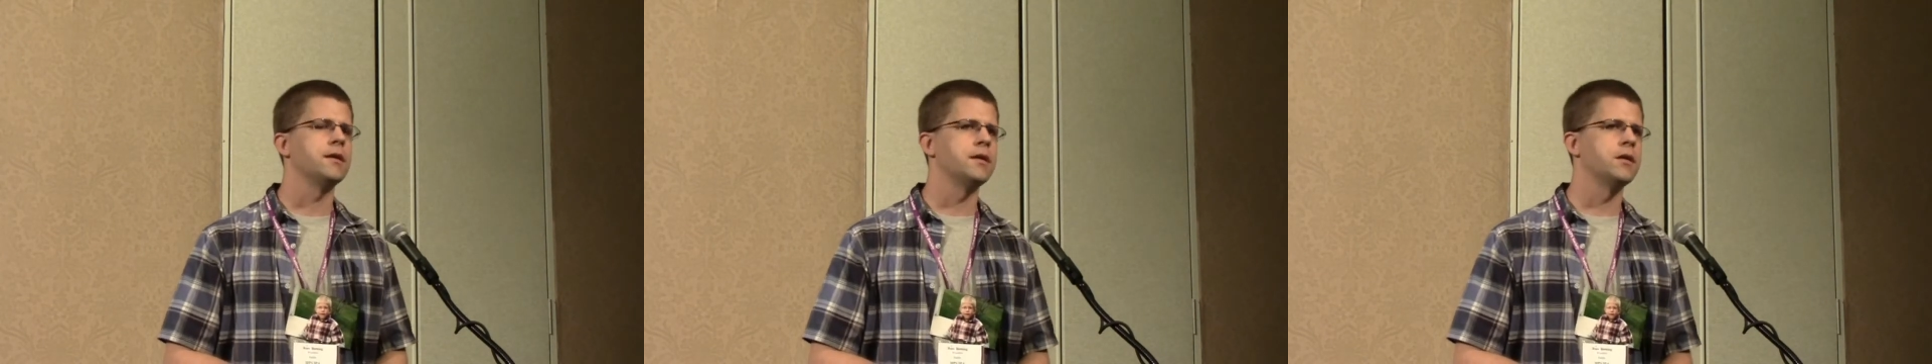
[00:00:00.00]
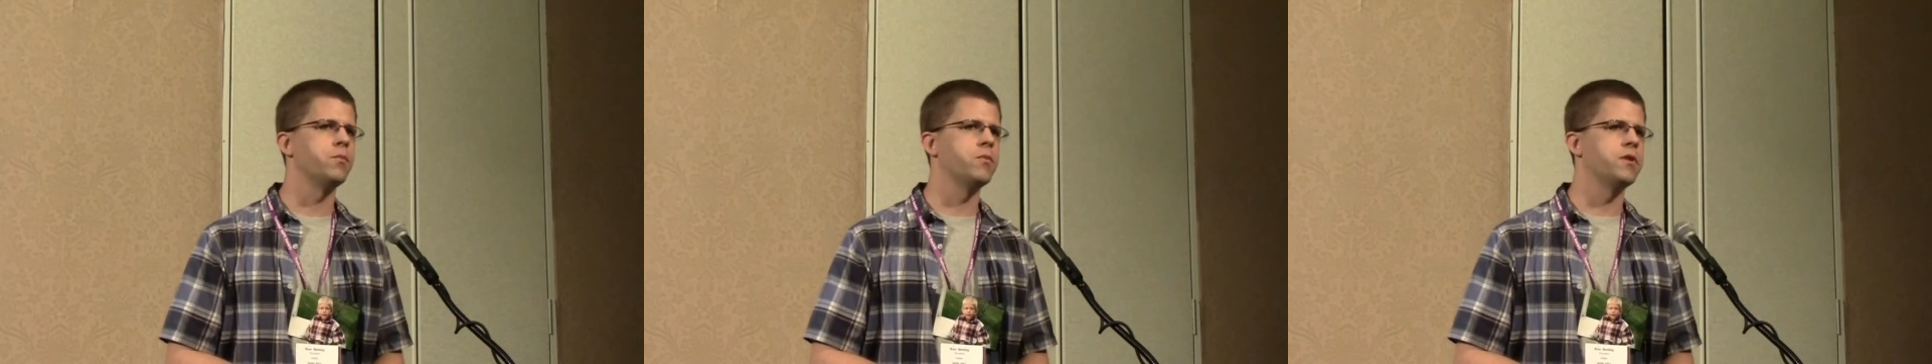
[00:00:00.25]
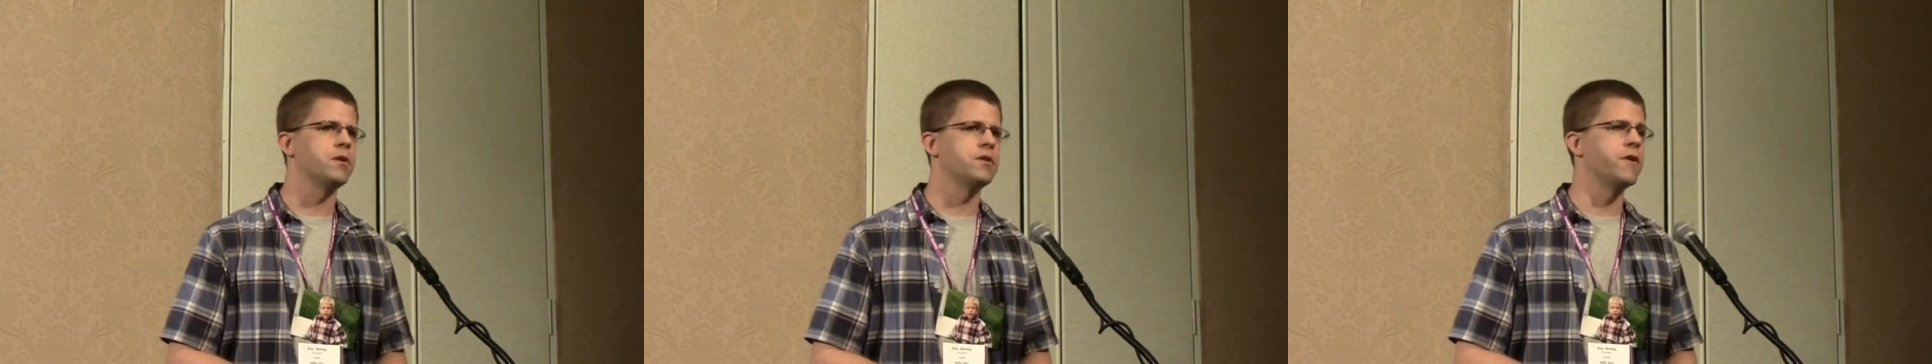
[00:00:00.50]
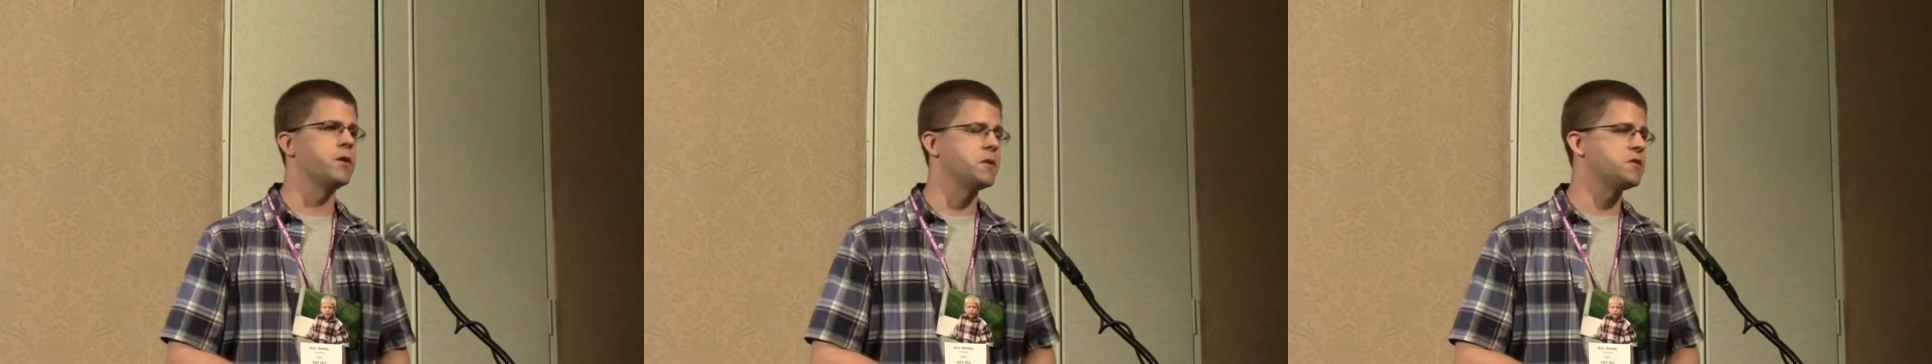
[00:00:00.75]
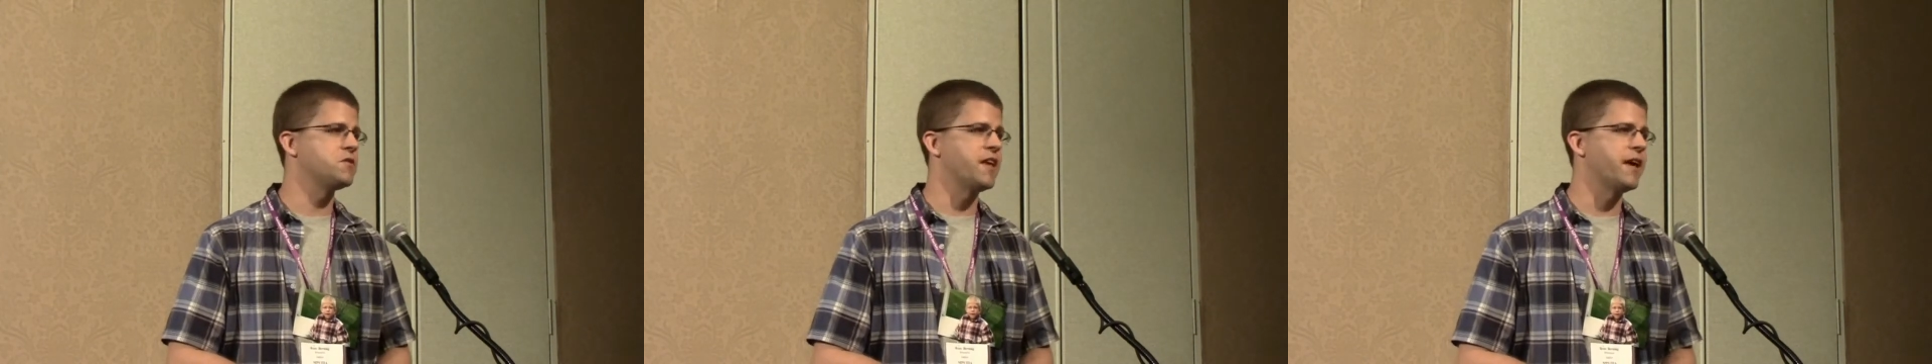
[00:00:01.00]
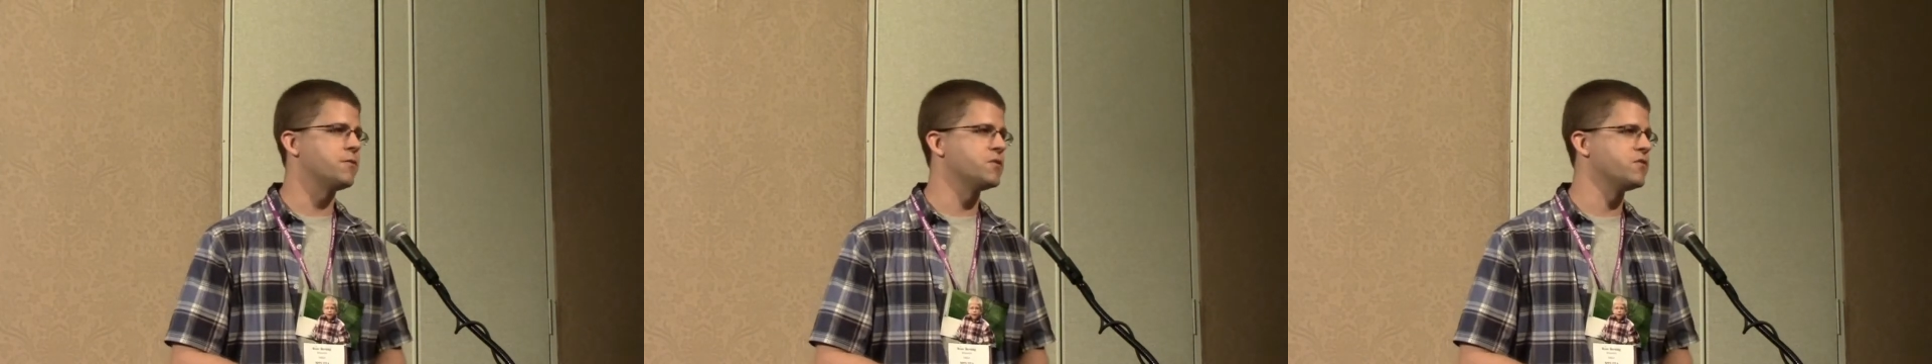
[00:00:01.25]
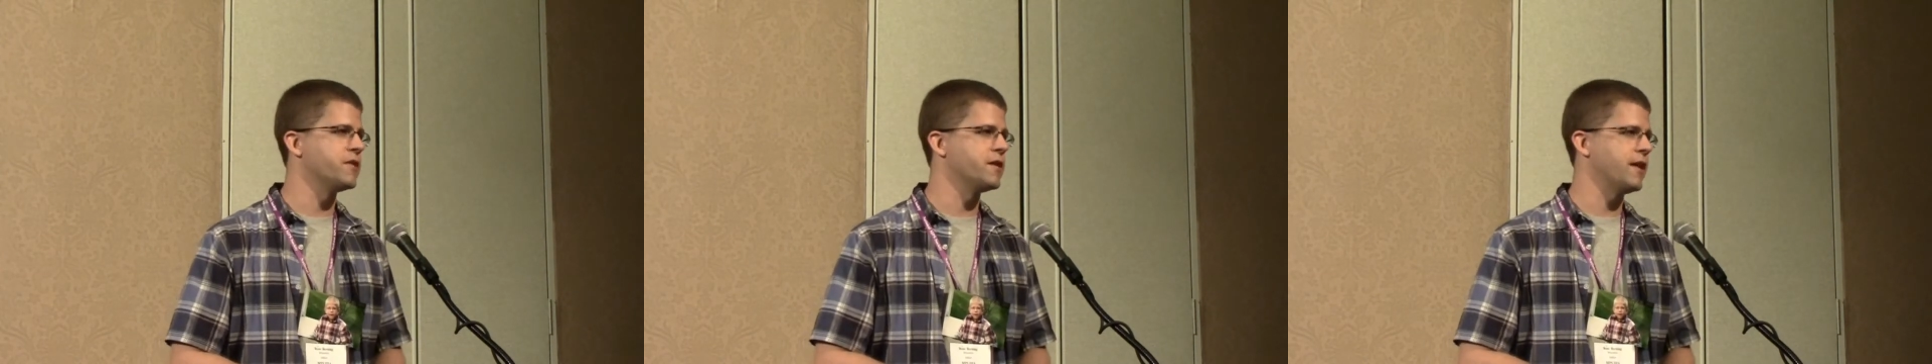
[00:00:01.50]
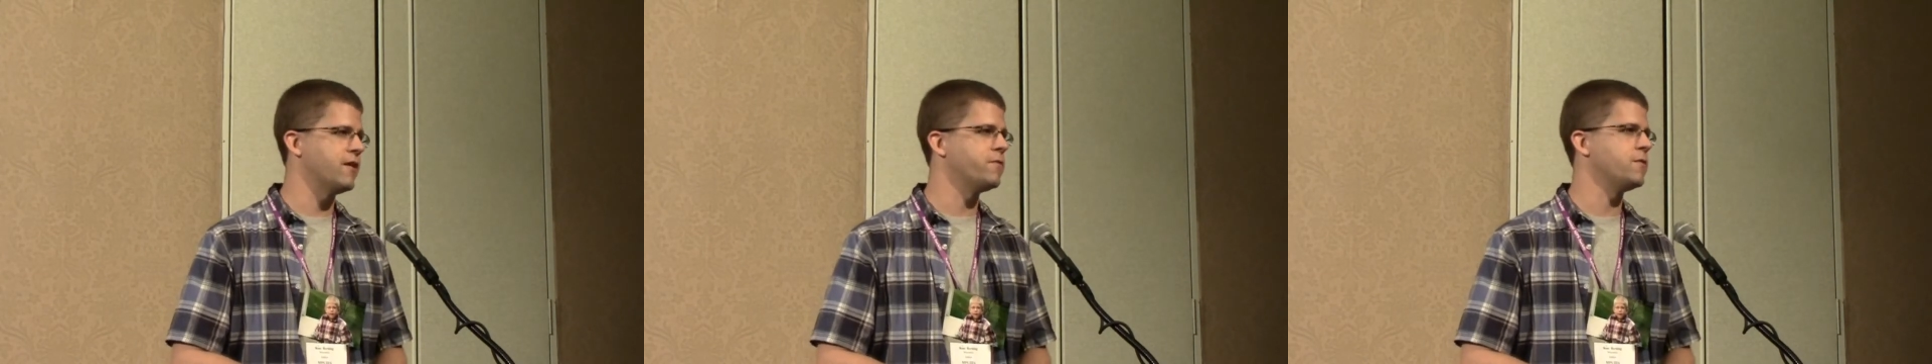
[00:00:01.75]
Um, the developmental data was
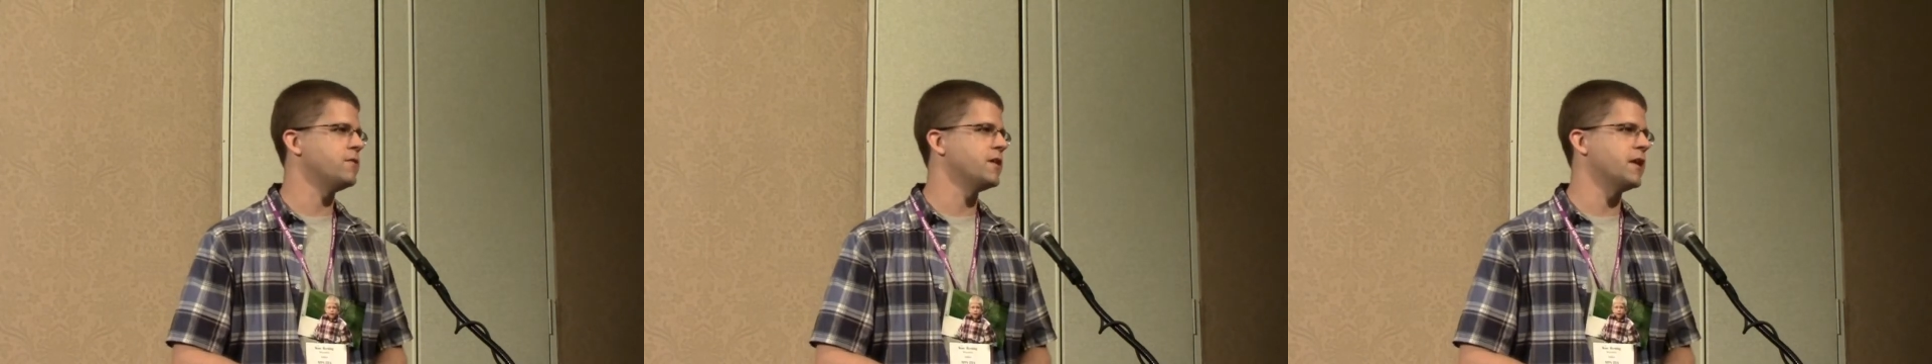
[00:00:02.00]
very helpful